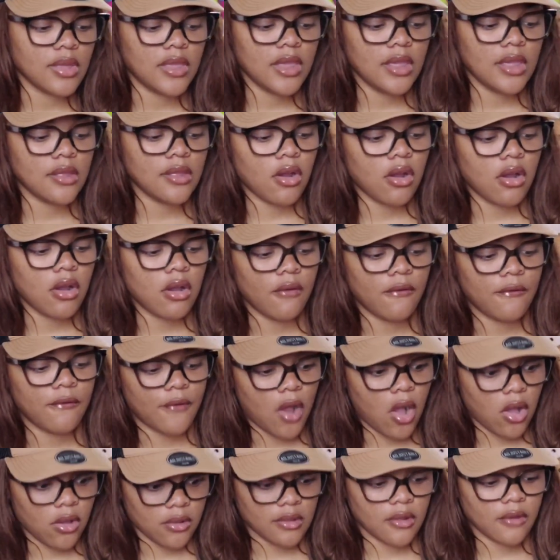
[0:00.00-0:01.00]
these are
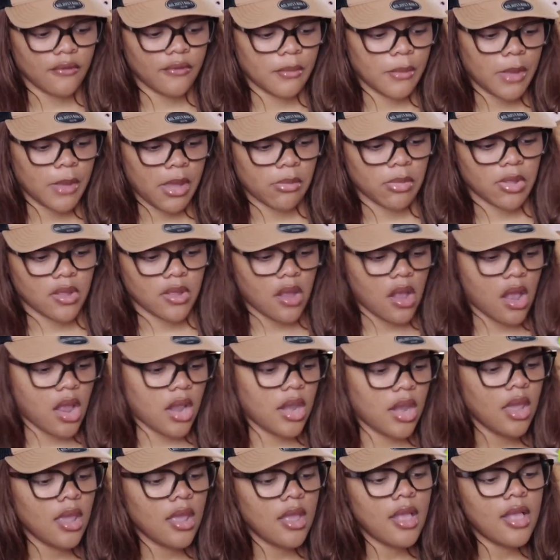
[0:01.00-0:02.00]
also from
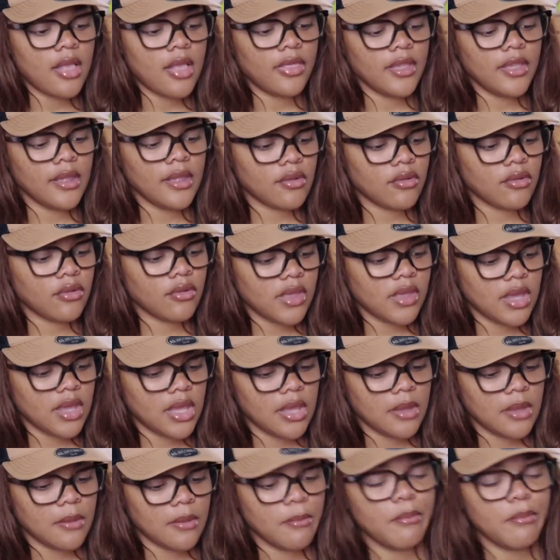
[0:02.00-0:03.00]
Amazon. These are
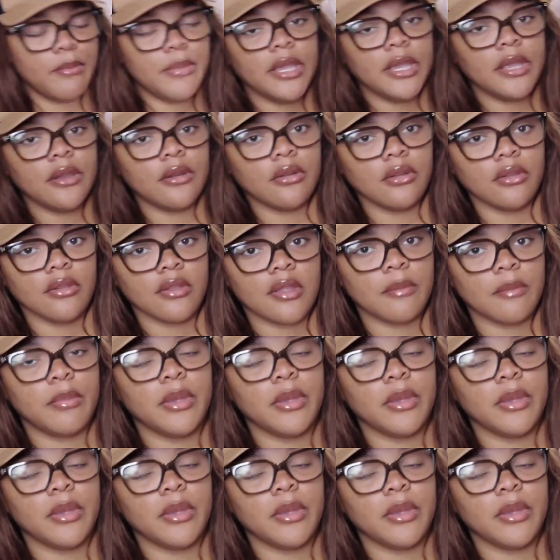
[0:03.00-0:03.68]
the Beetles.